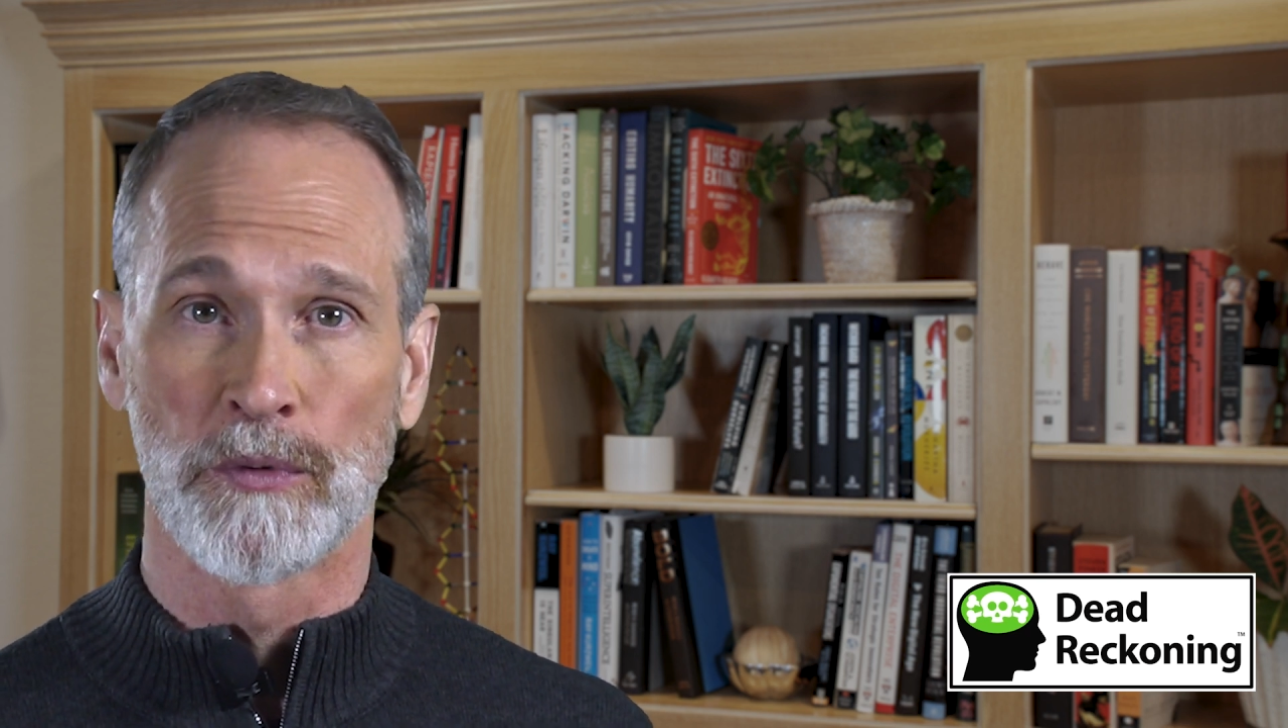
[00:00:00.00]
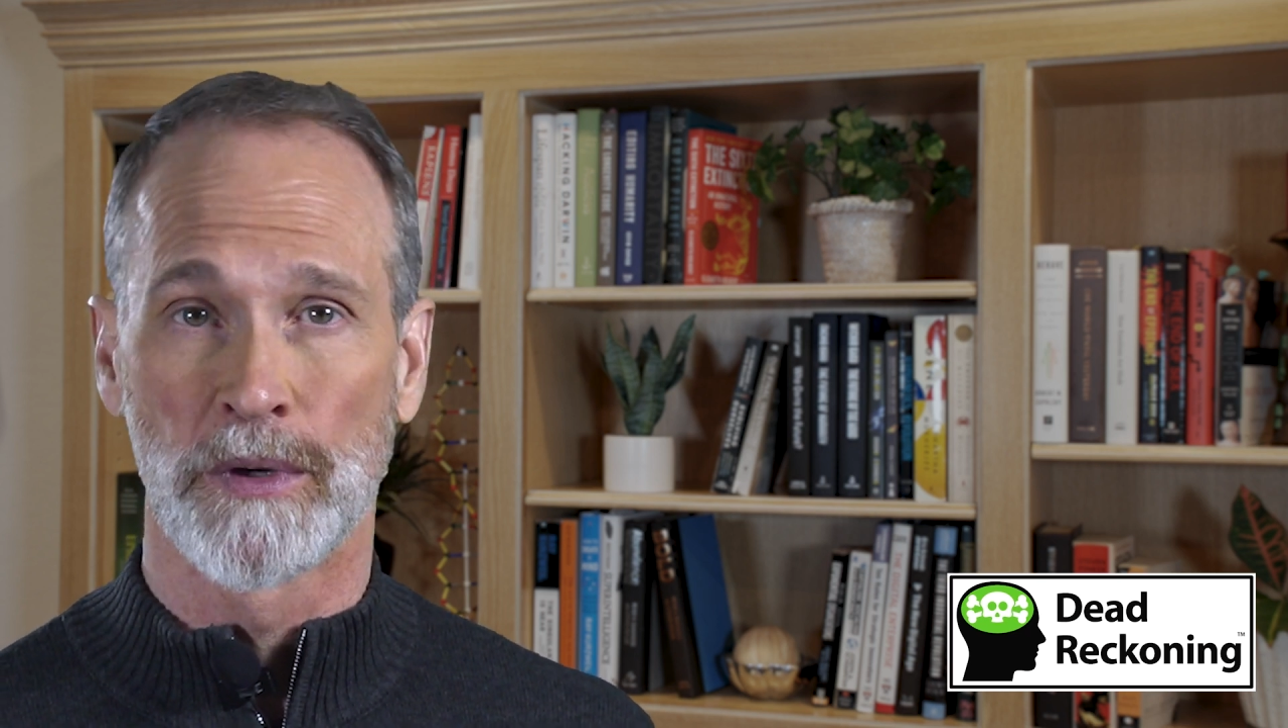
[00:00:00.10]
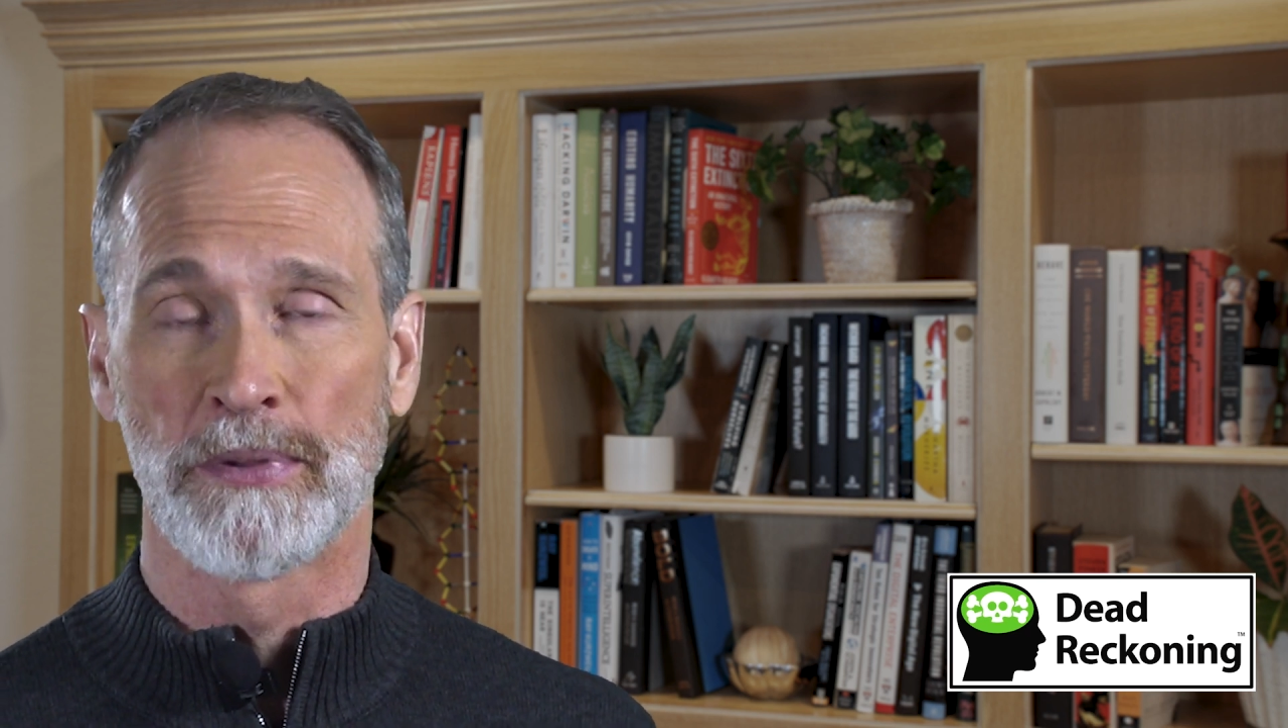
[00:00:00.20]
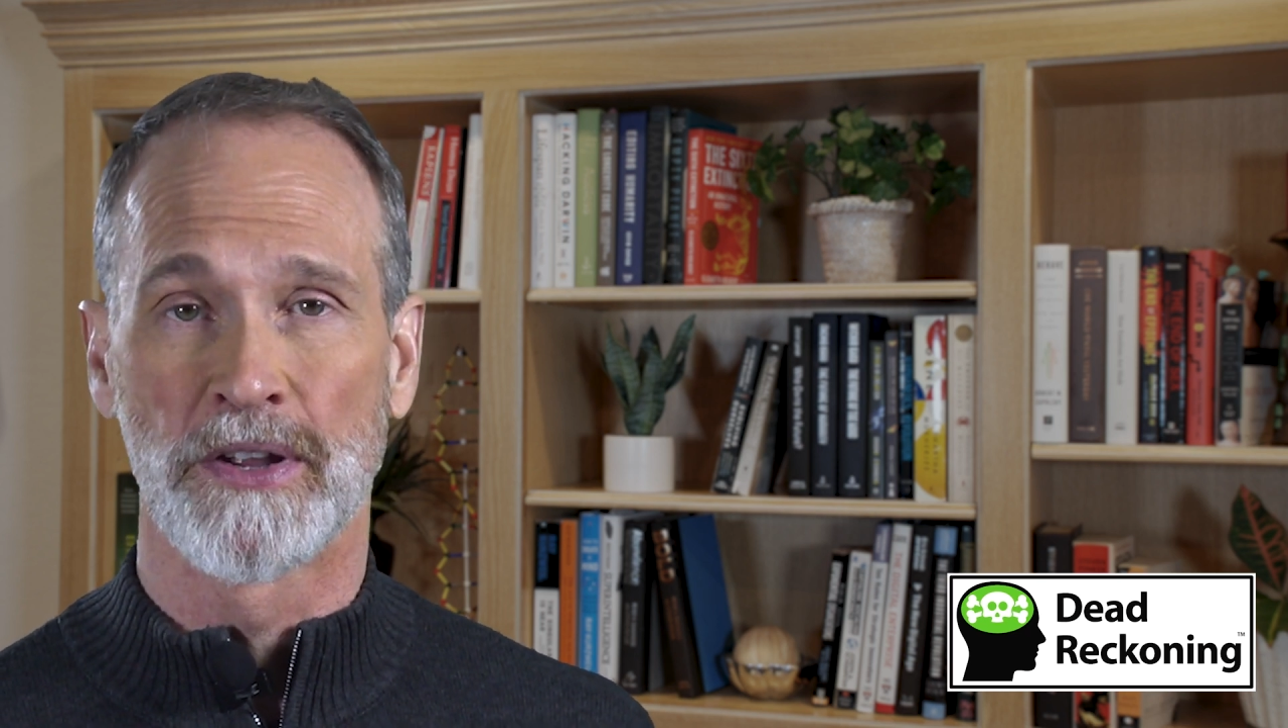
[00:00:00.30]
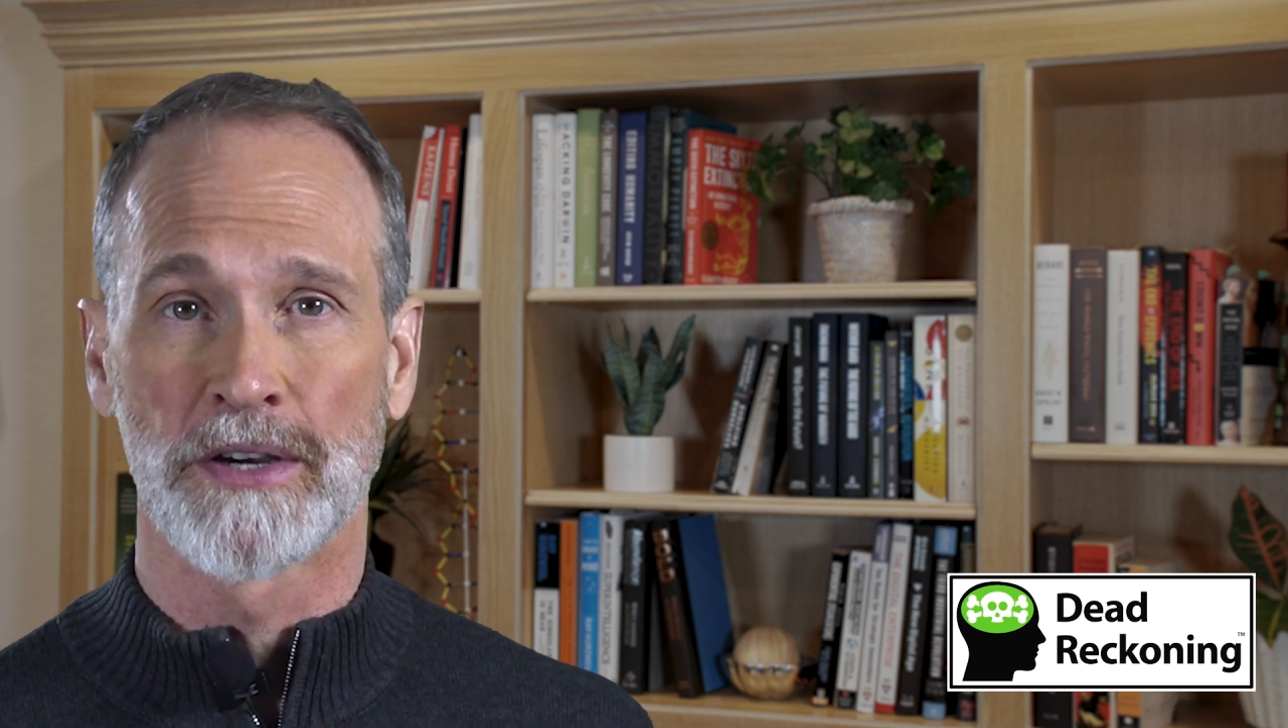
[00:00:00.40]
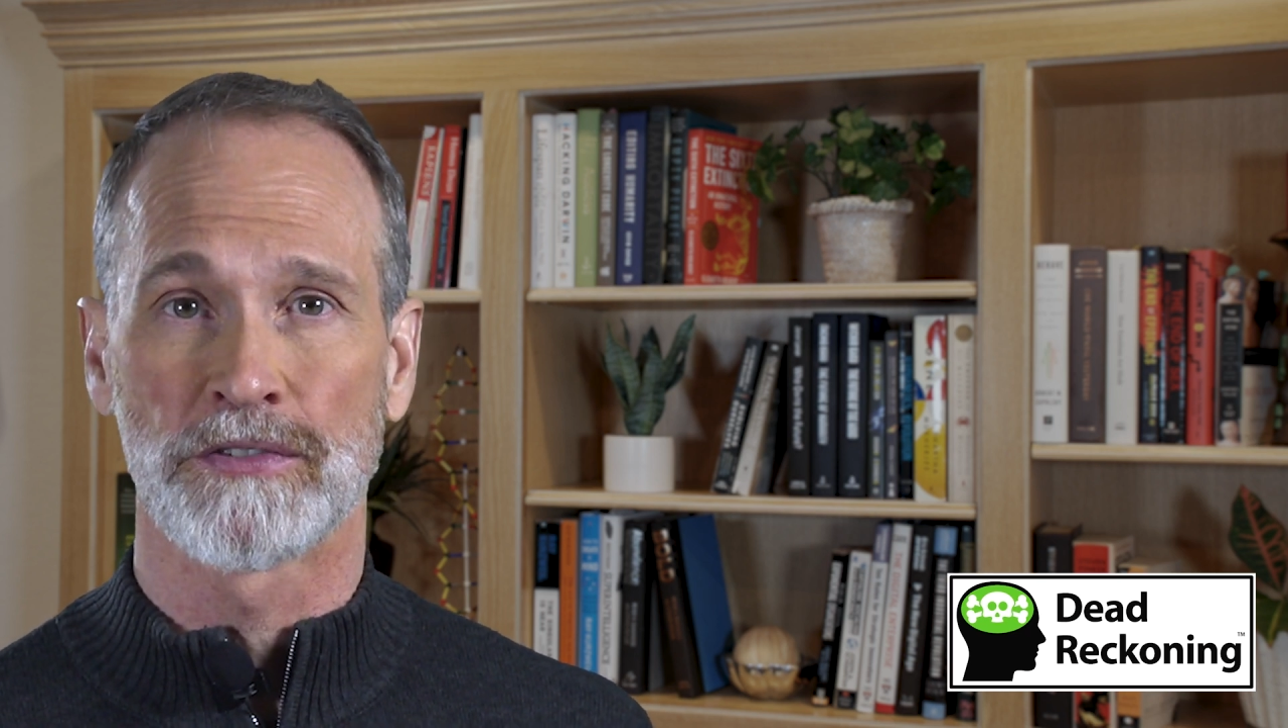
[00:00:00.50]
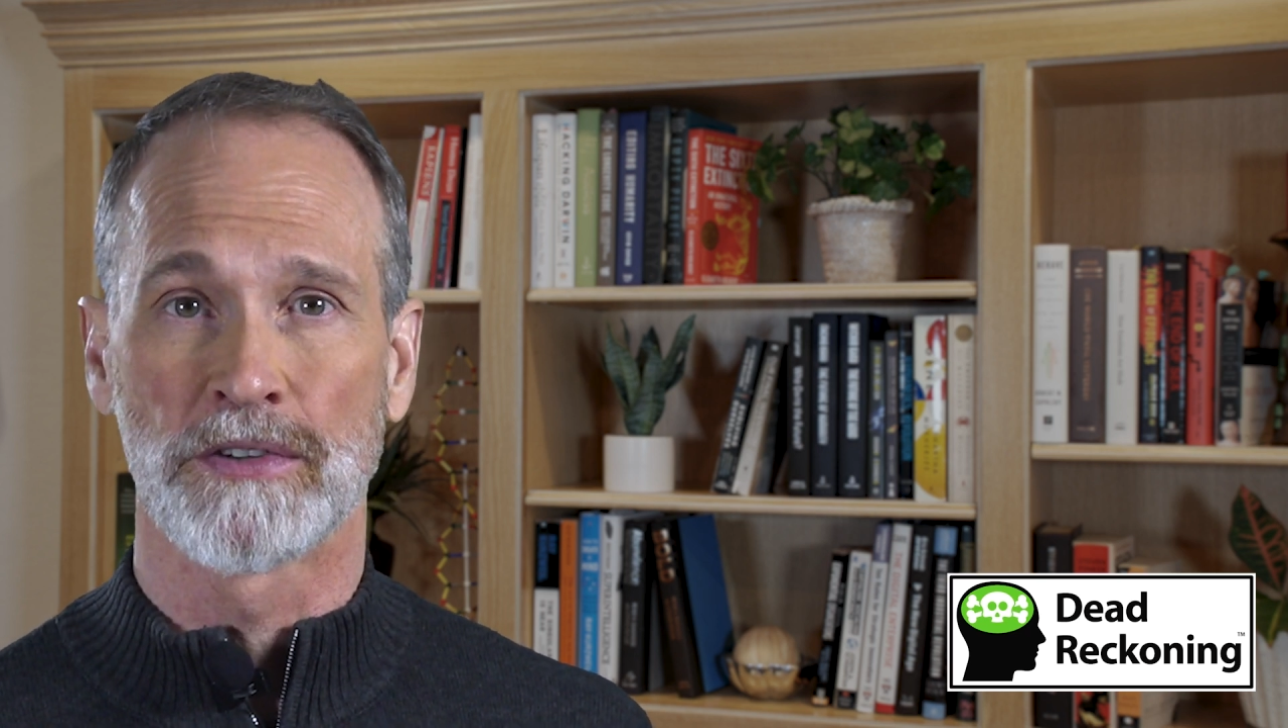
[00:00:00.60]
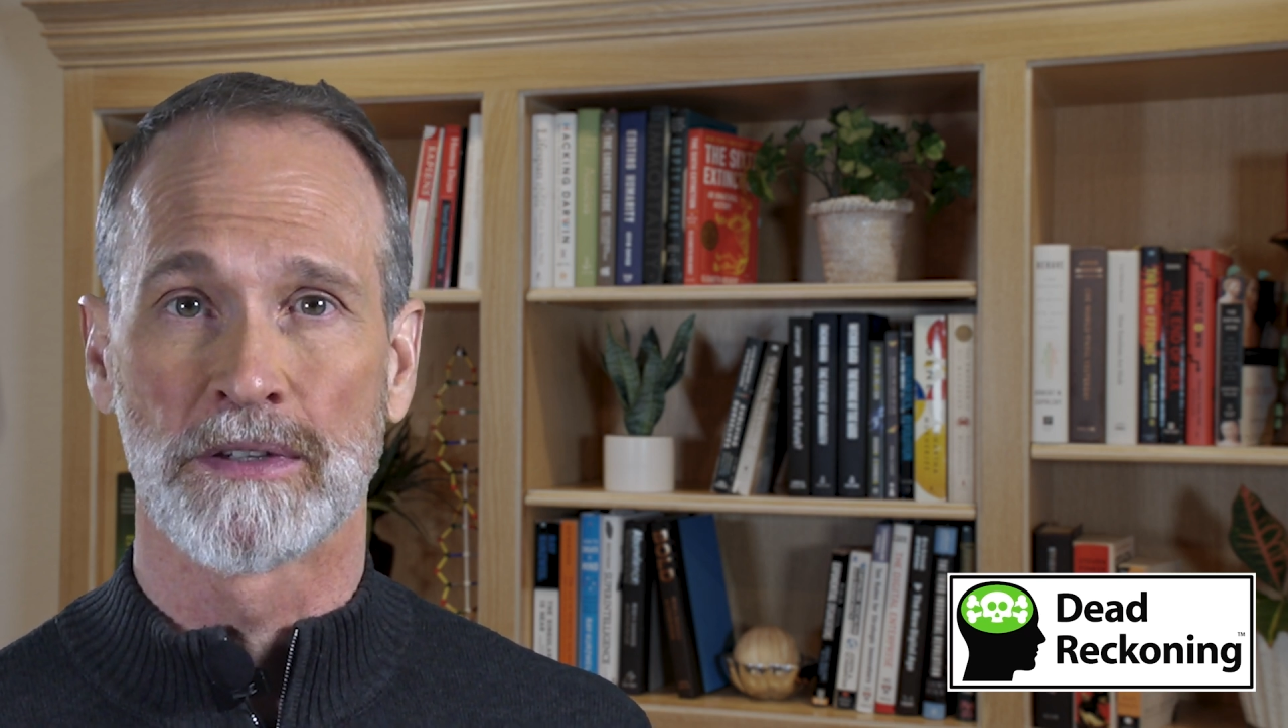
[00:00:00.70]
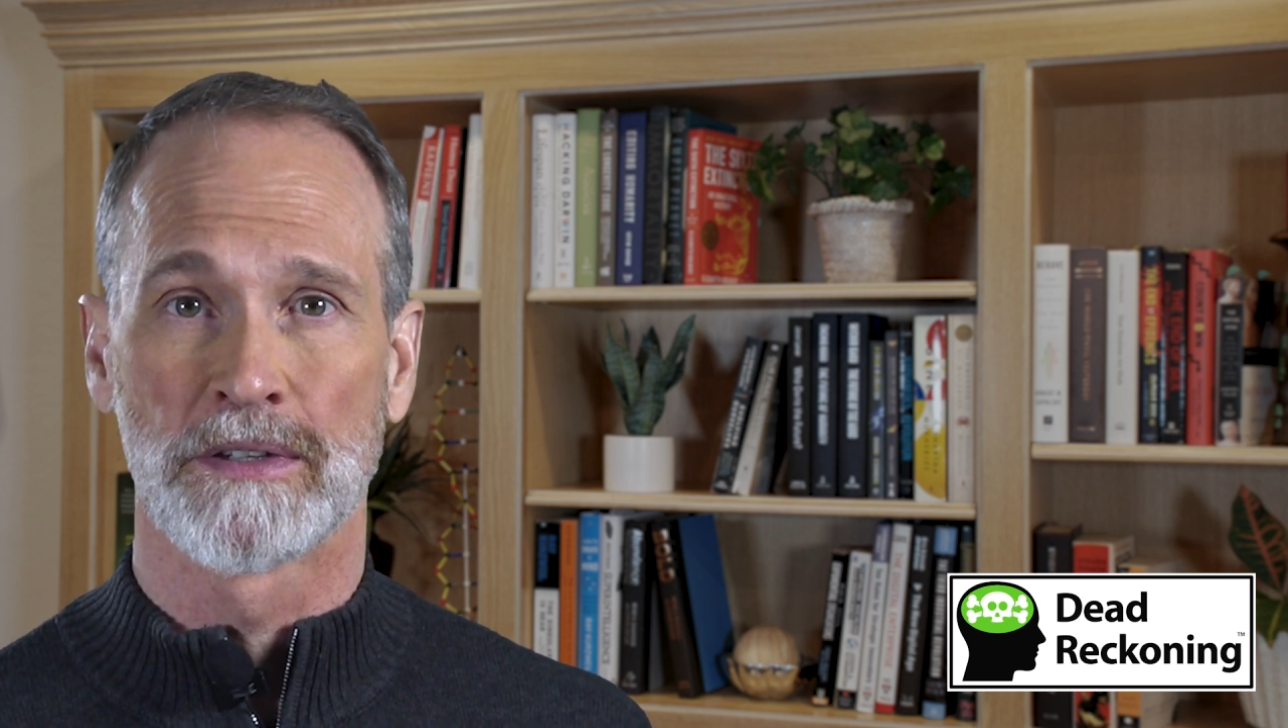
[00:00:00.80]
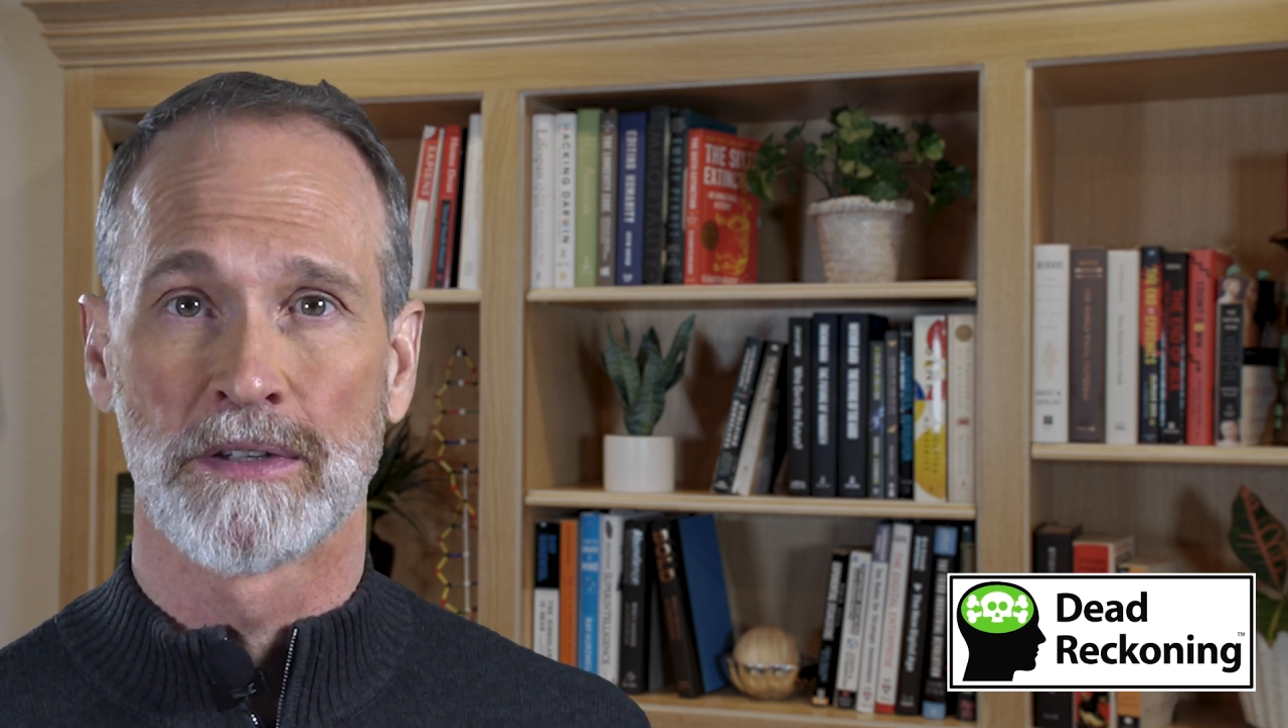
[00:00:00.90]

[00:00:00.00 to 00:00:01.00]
reproduction.